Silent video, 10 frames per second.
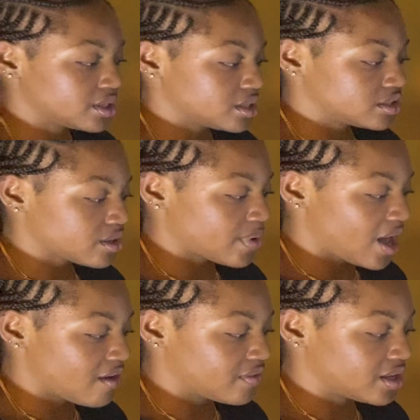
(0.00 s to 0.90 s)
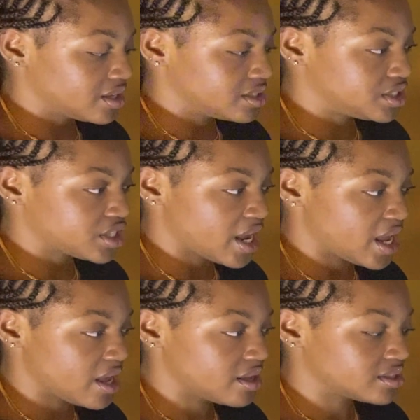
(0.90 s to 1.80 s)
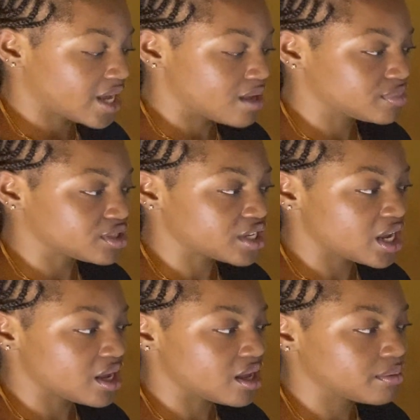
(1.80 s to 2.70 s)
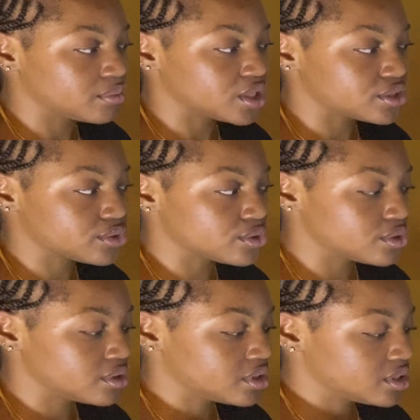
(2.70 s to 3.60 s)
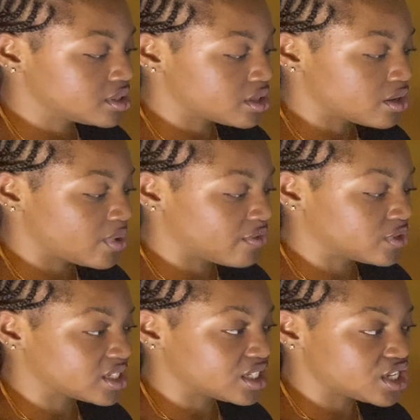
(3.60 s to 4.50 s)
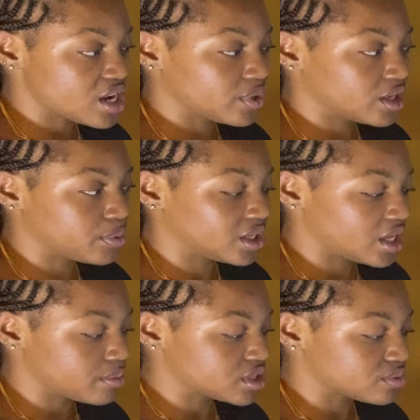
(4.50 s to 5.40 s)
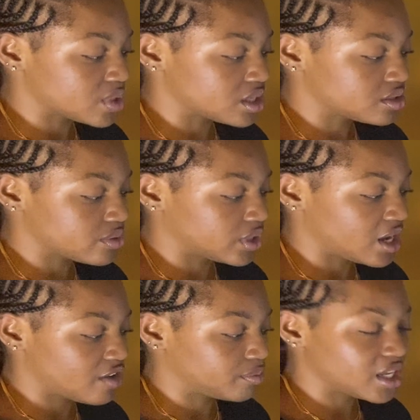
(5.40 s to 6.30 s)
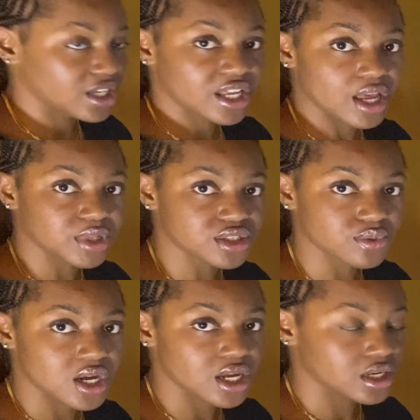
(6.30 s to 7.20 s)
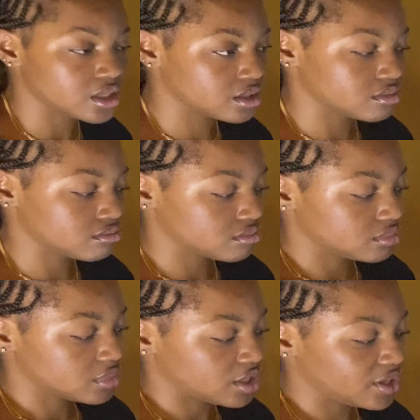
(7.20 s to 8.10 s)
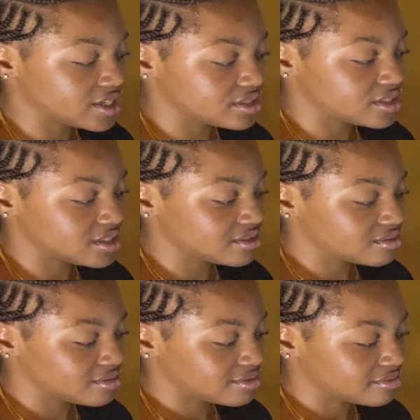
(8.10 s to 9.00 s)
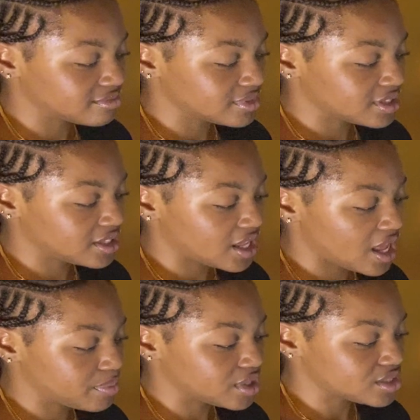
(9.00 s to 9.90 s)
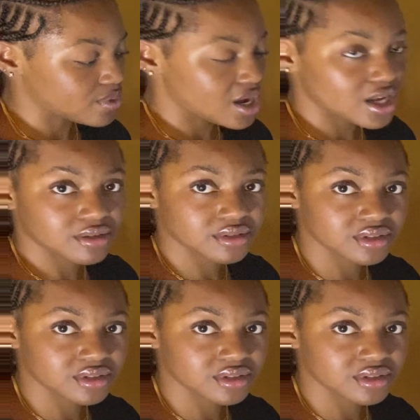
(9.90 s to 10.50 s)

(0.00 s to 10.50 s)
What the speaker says: So we'll have j times j plus 2. So where we see j, we're gonna put k plus 1. So we're gonna have k plus 1. Can you guys see? K plus 1.